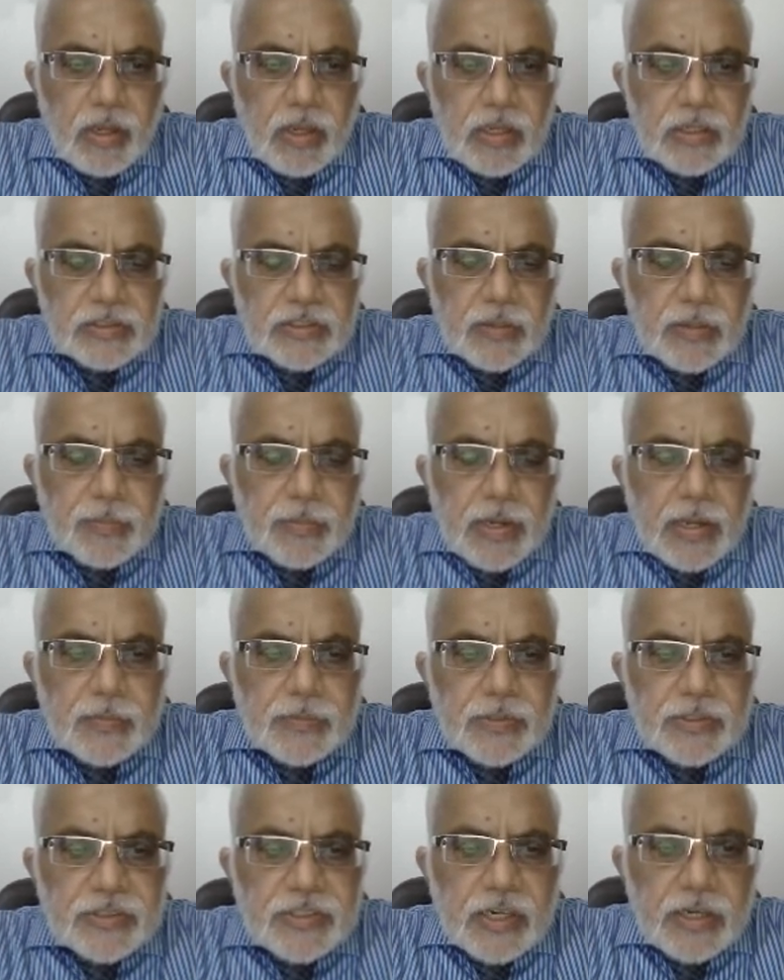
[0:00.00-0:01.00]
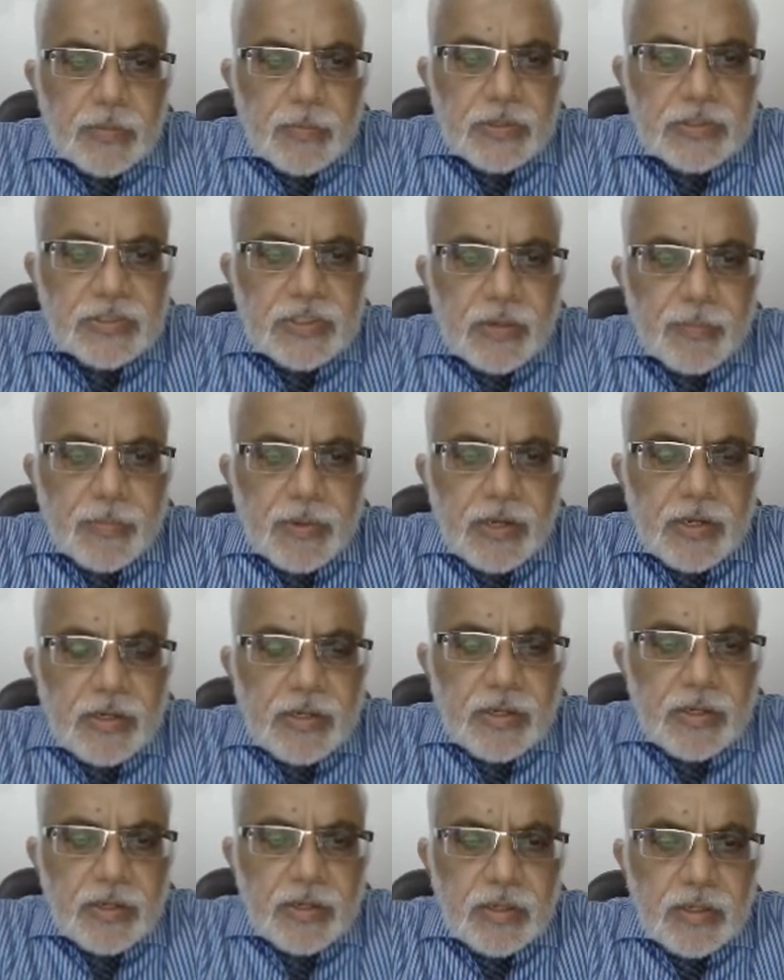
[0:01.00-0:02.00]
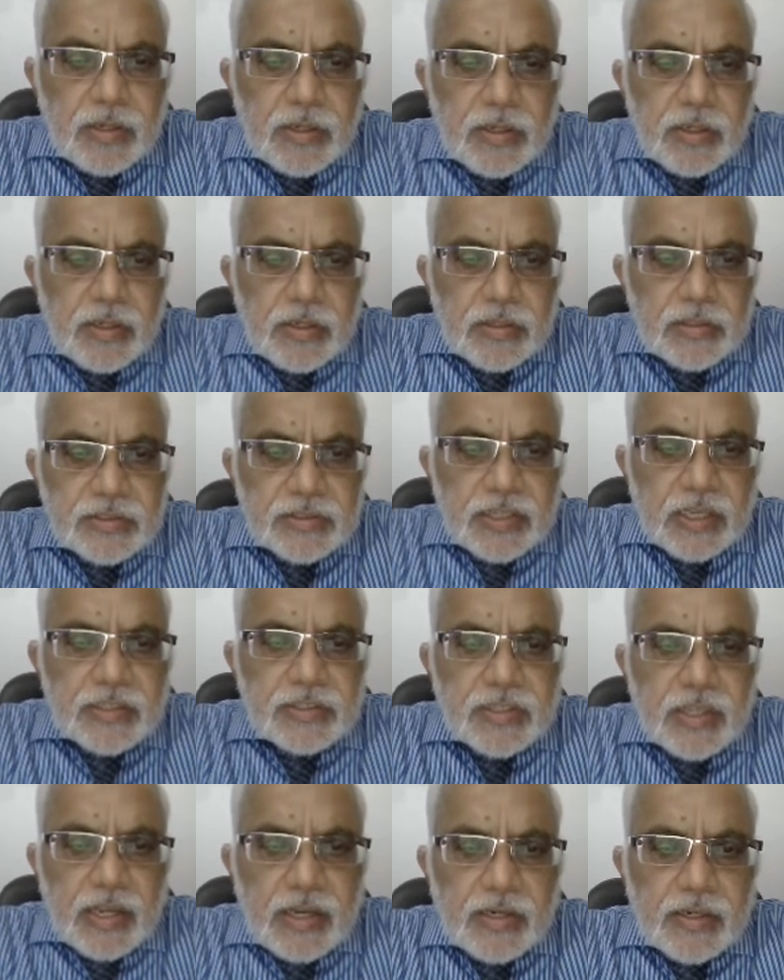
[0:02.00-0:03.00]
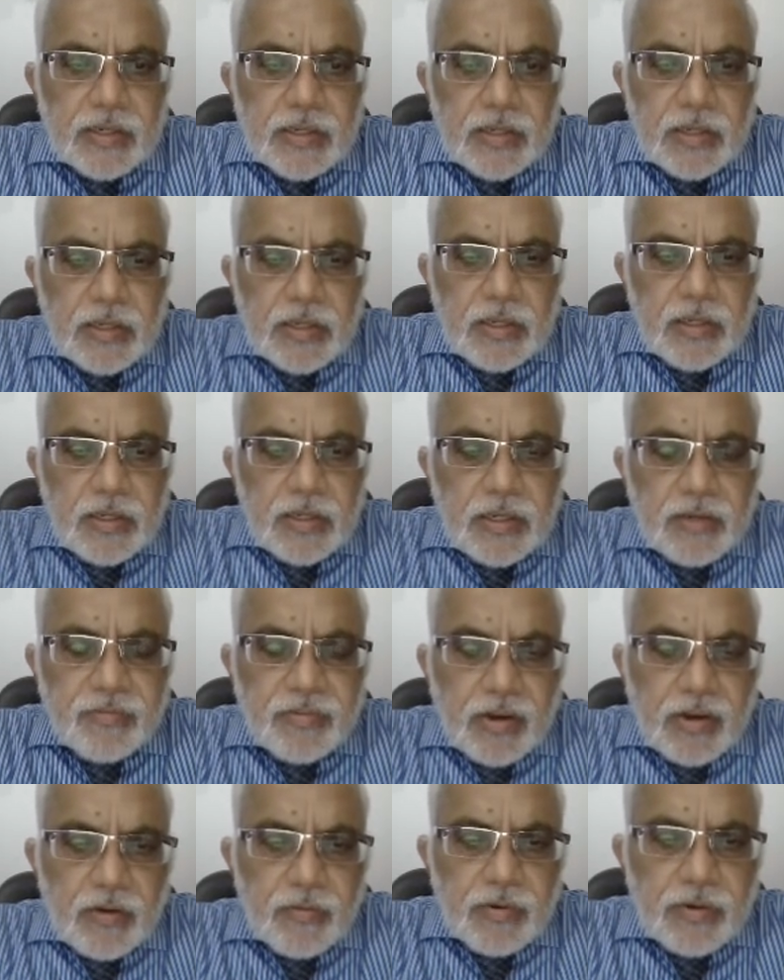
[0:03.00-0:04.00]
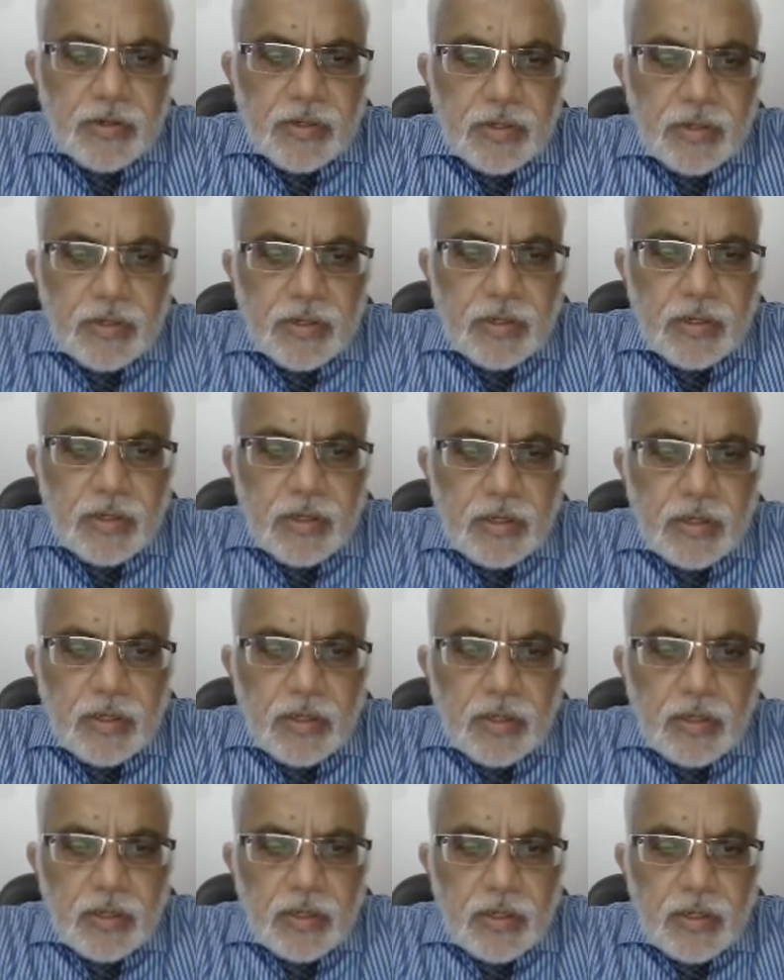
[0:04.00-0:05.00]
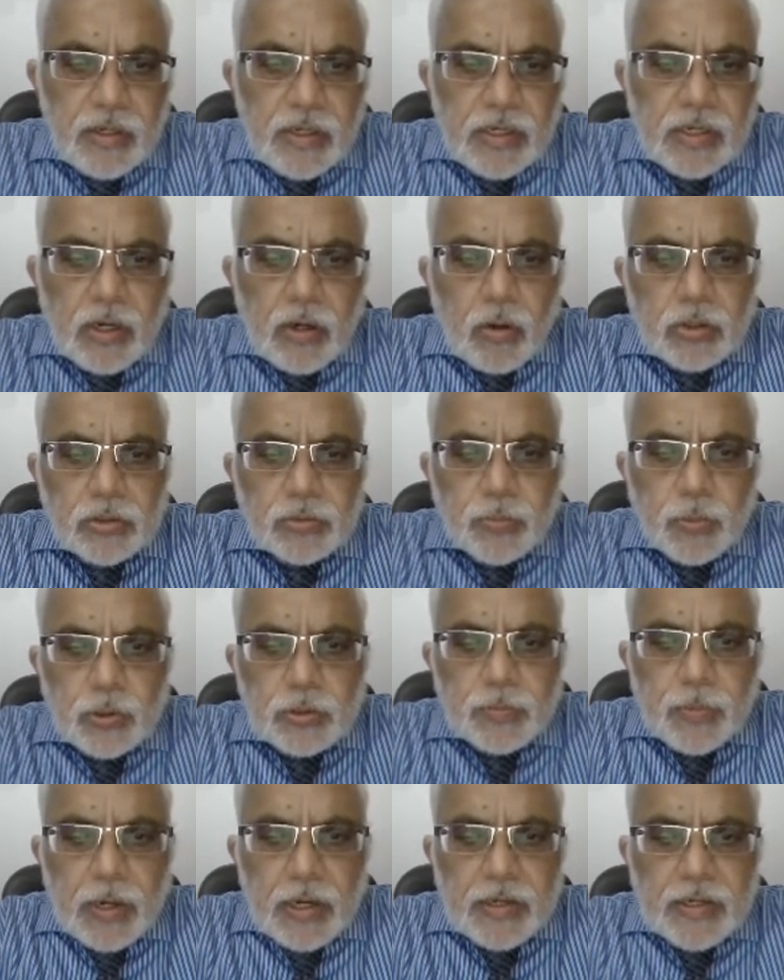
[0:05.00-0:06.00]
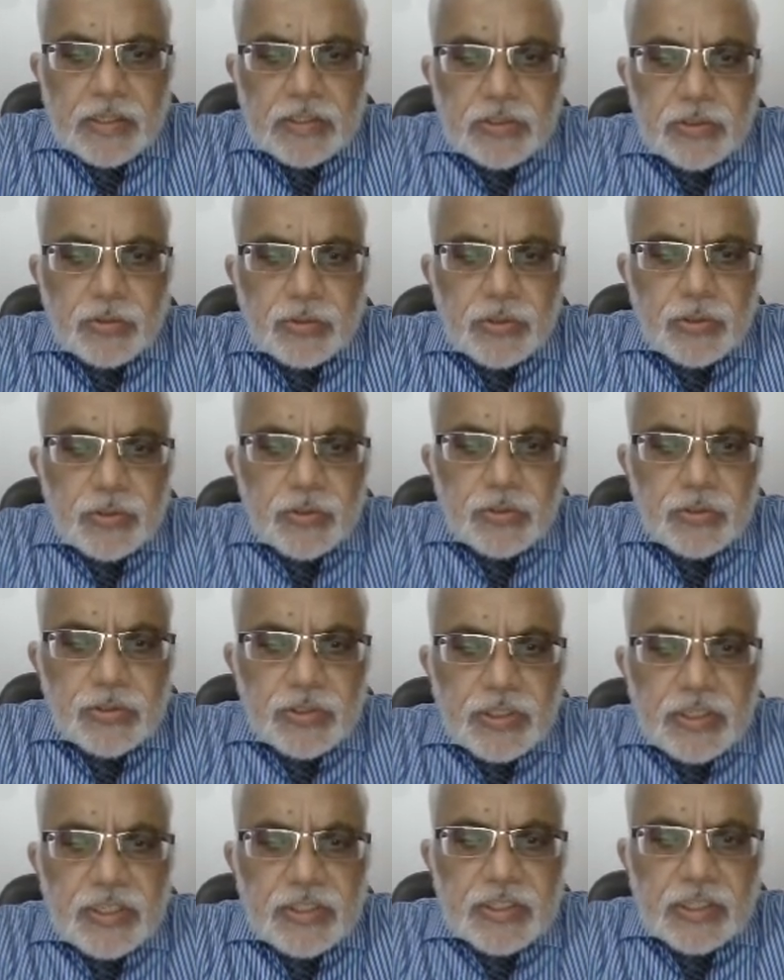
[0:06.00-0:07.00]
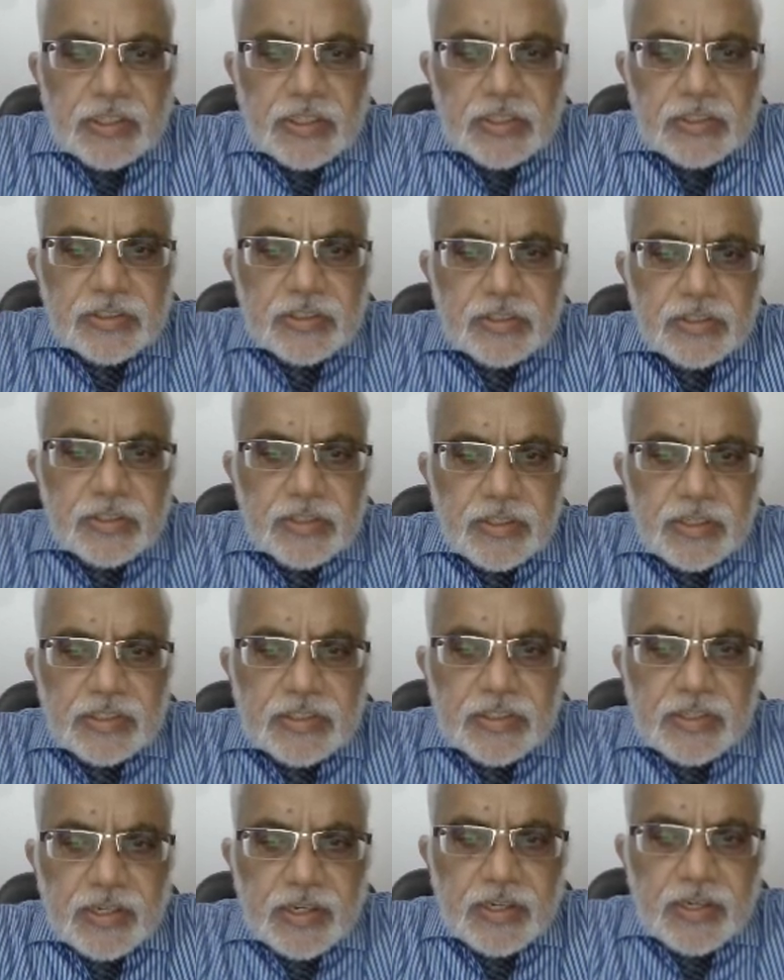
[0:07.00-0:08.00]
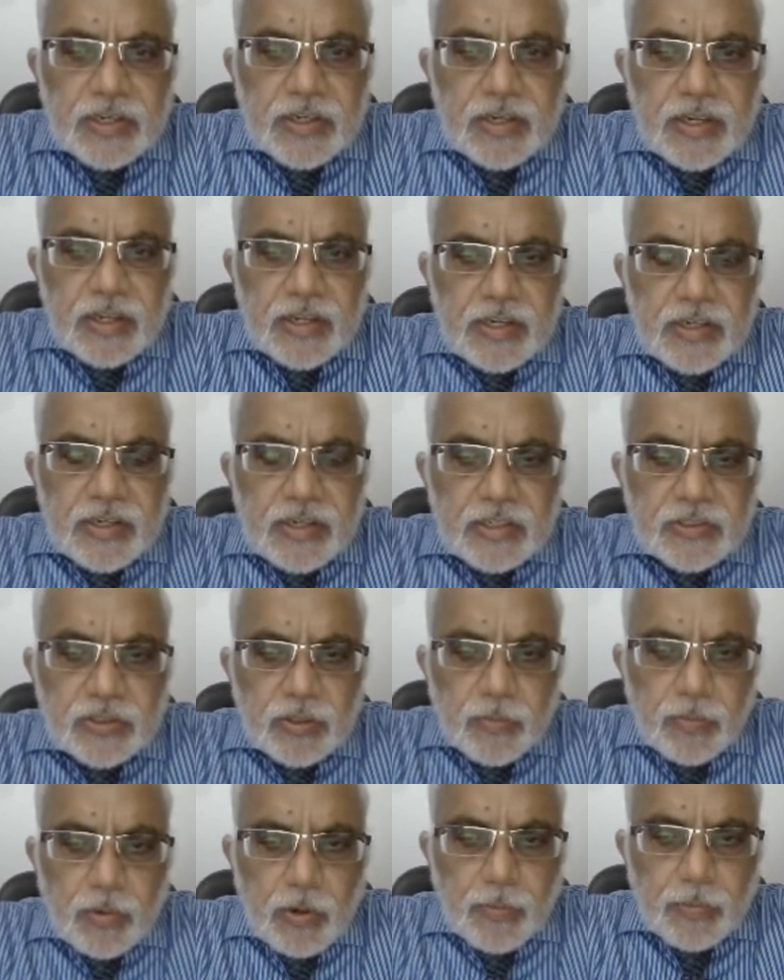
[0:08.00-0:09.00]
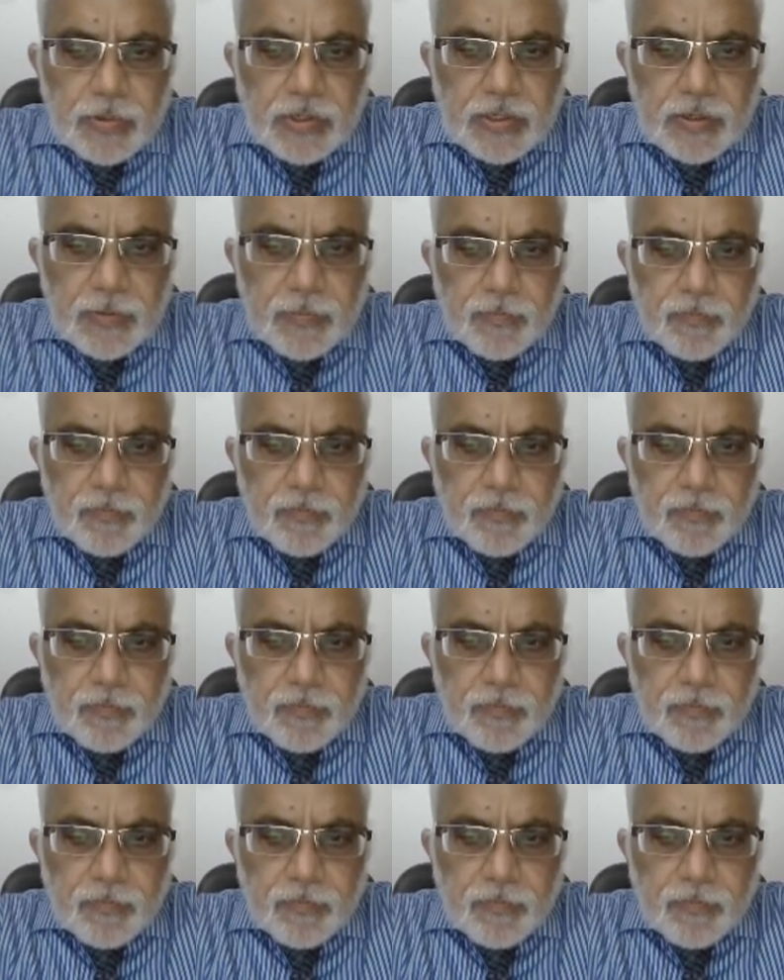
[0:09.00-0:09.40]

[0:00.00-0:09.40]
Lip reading: Sometimes the settlements are made such that, if relevant, it allows both parties to use each other's designated intellectual property.